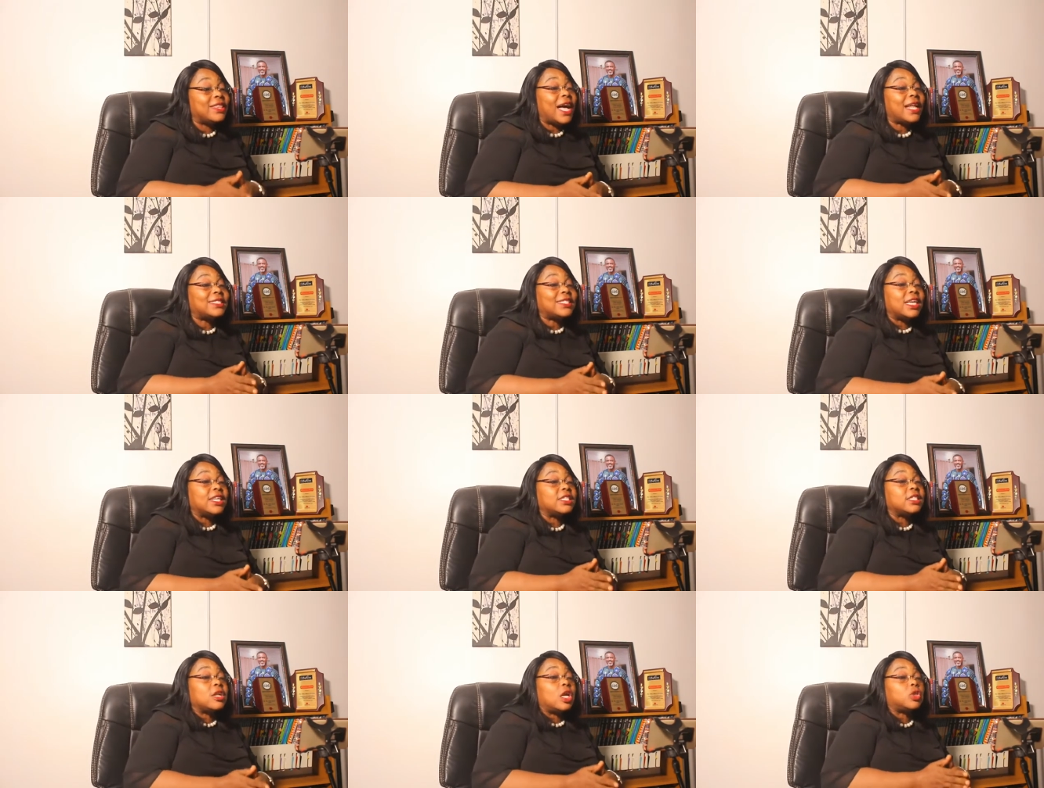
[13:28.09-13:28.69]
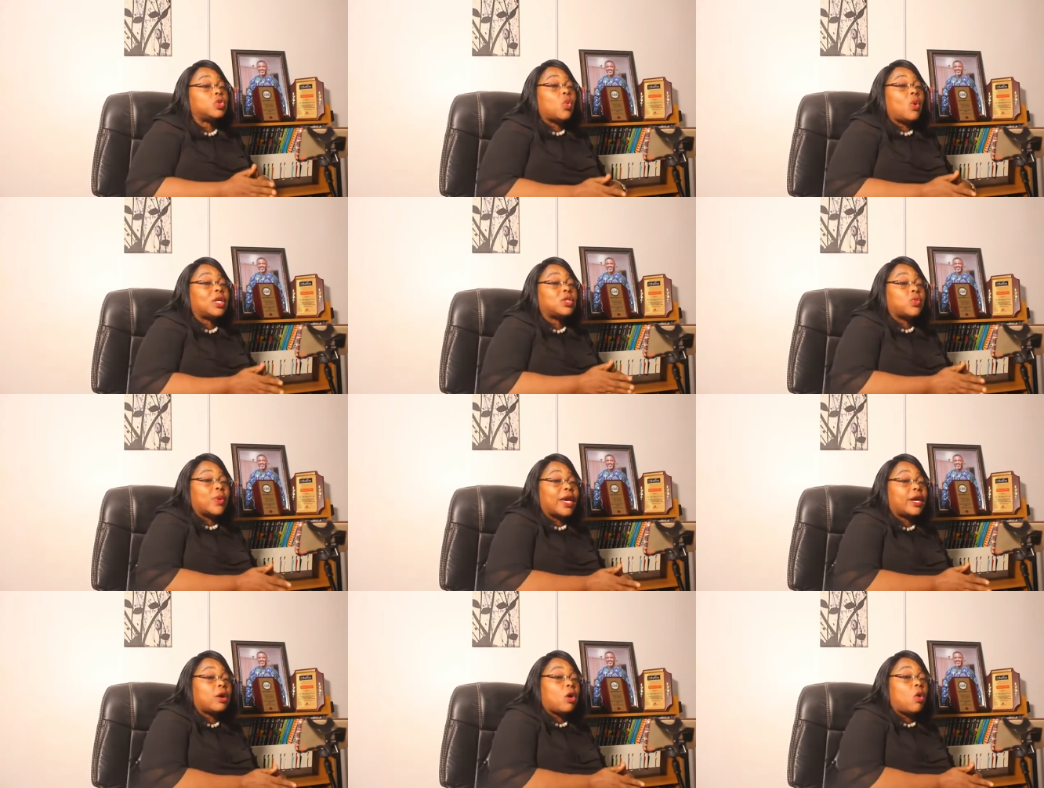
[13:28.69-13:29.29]
That is not
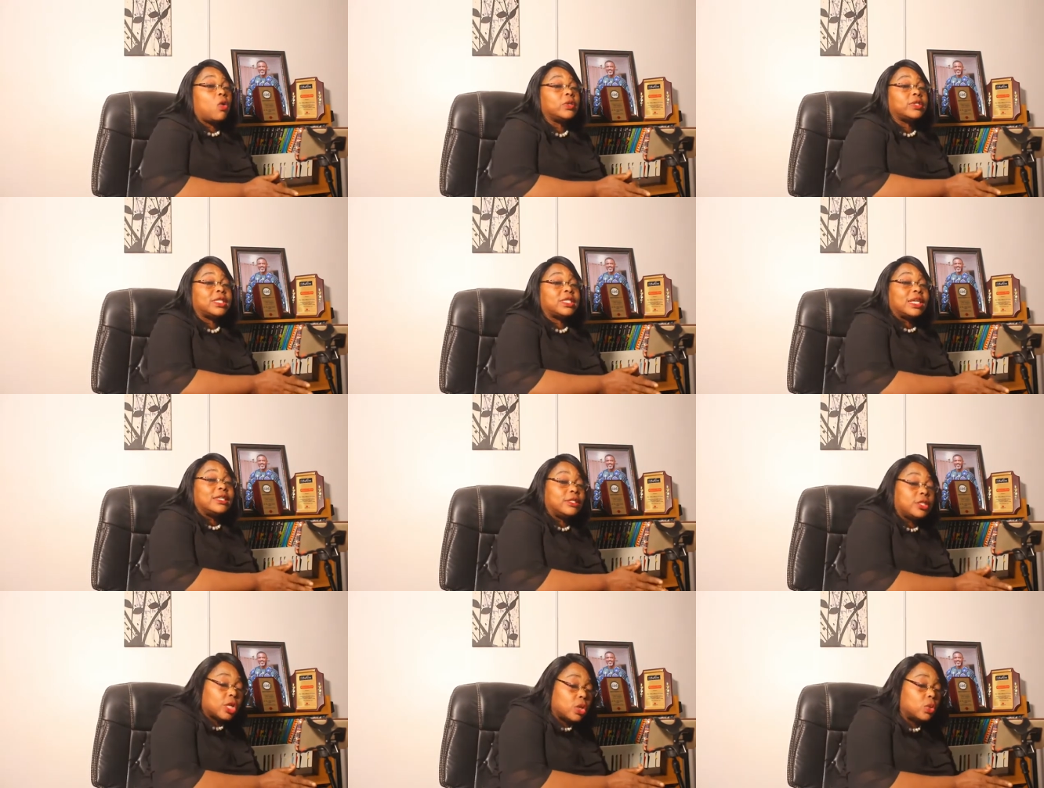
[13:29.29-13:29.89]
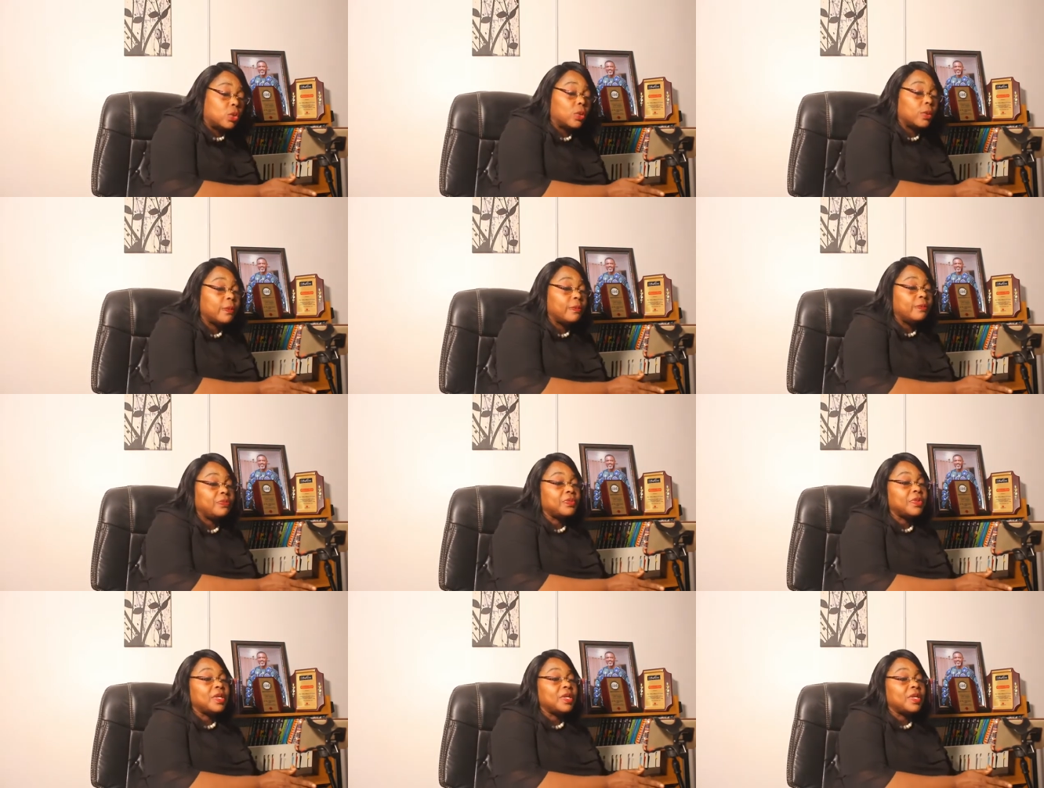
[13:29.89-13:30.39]
what we're called to do.